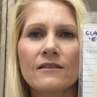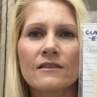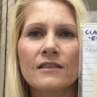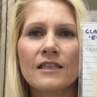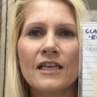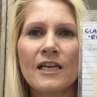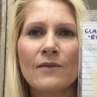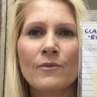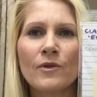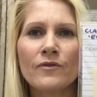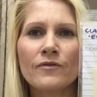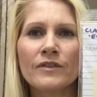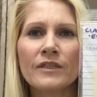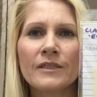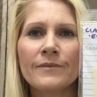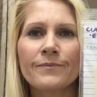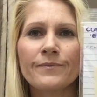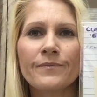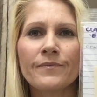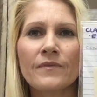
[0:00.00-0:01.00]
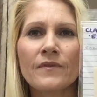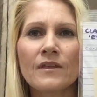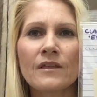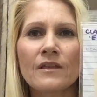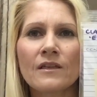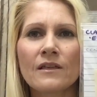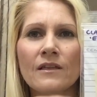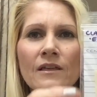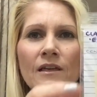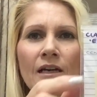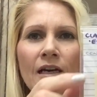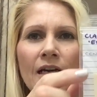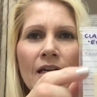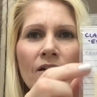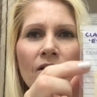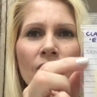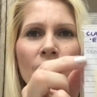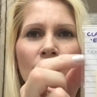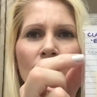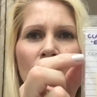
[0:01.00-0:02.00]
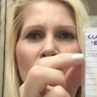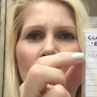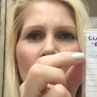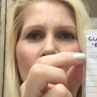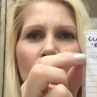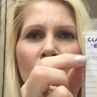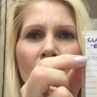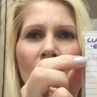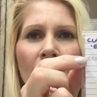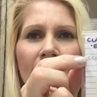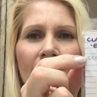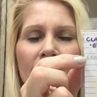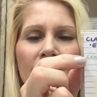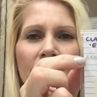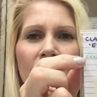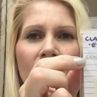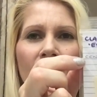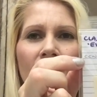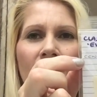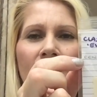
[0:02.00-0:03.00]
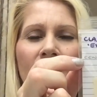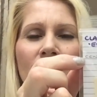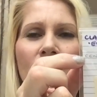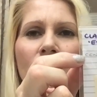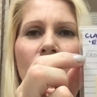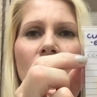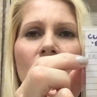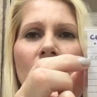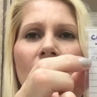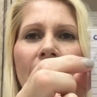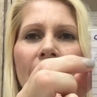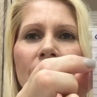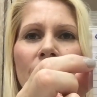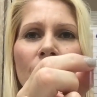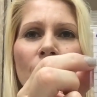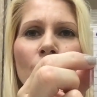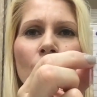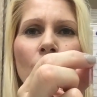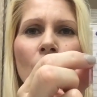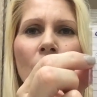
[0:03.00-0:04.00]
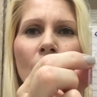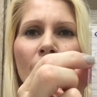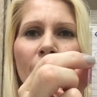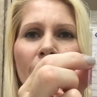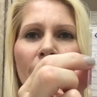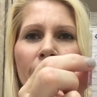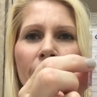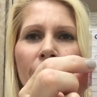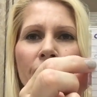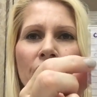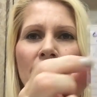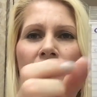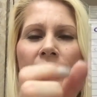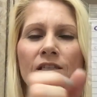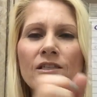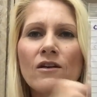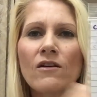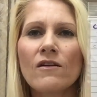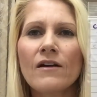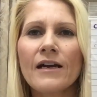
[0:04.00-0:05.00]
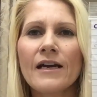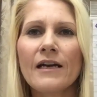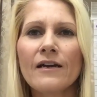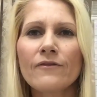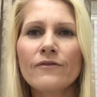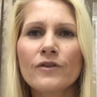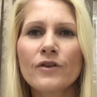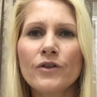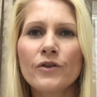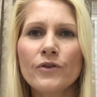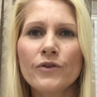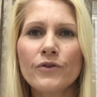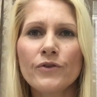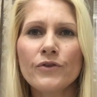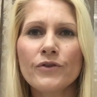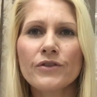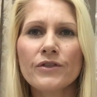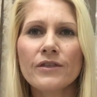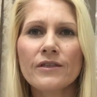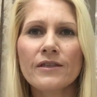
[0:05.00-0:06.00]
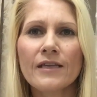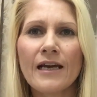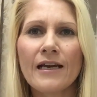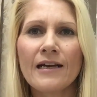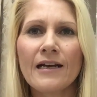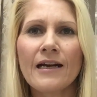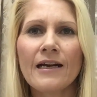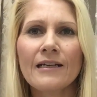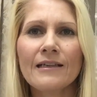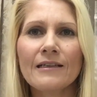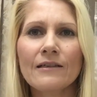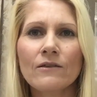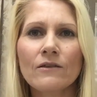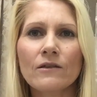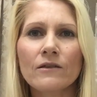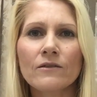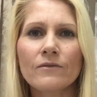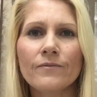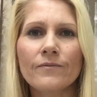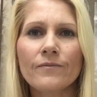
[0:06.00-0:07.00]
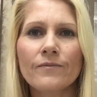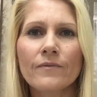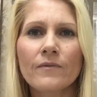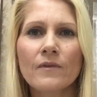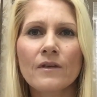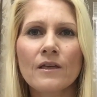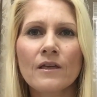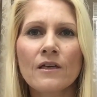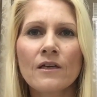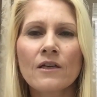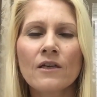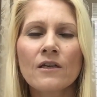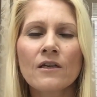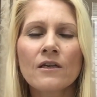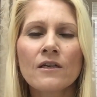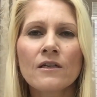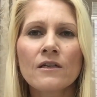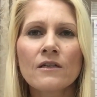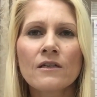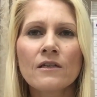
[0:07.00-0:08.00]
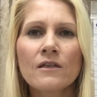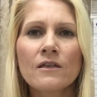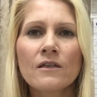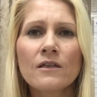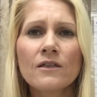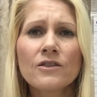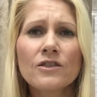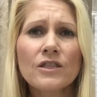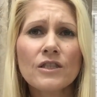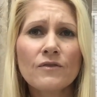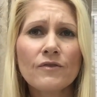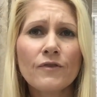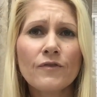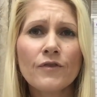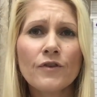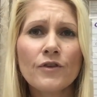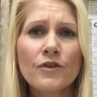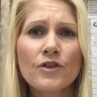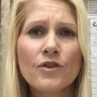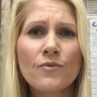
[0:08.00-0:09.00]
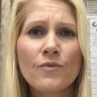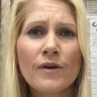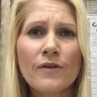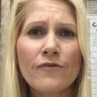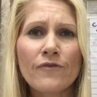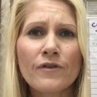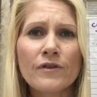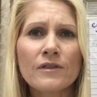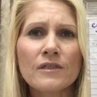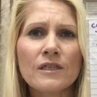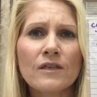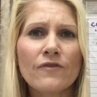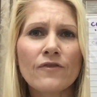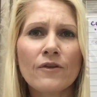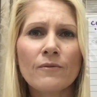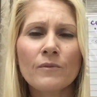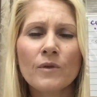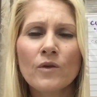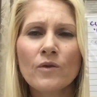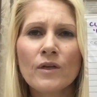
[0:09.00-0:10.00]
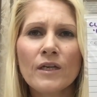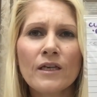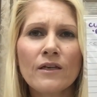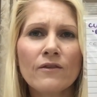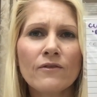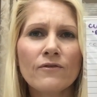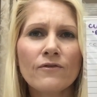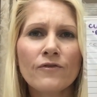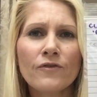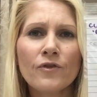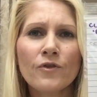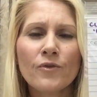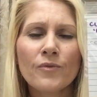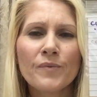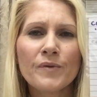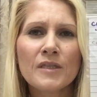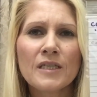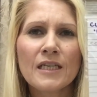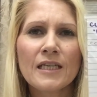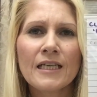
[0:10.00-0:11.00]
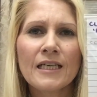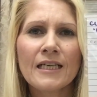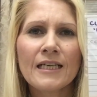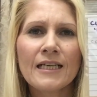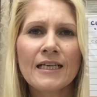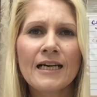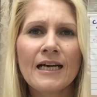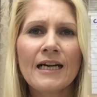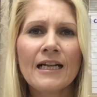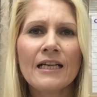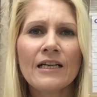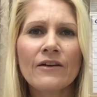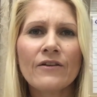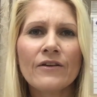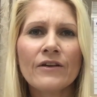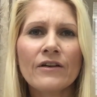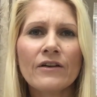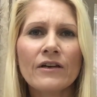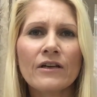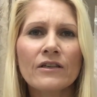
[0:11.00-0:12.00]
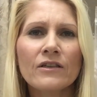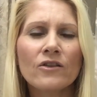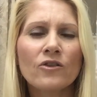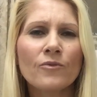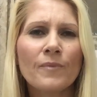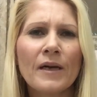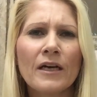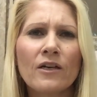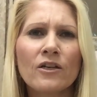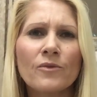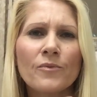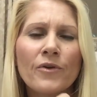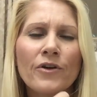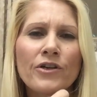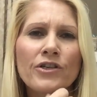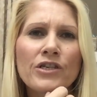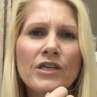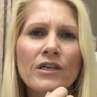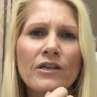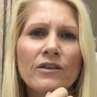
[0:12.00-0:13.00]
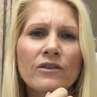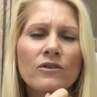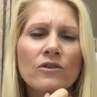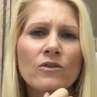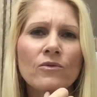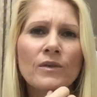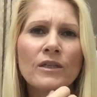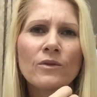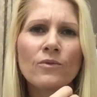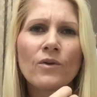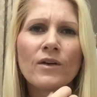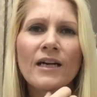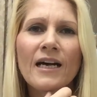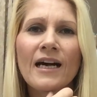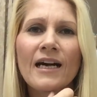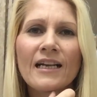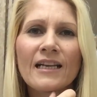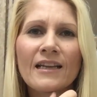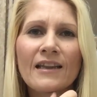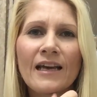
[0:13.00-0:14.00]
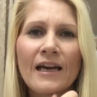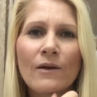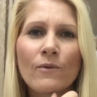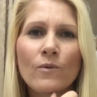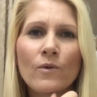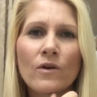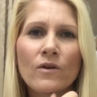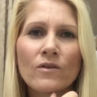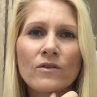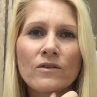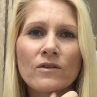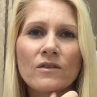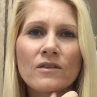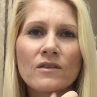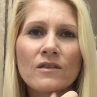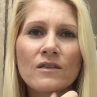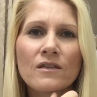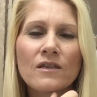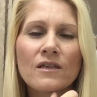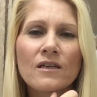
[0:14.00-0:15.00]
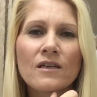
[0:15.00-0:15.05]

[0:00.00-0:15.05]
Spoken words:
the name of it, and I also write, I like to write what project I have used that colour on. Just for future reference, if I'm looking for a particular colour and I can look back on the project and go, oh, I wonder what colour that was.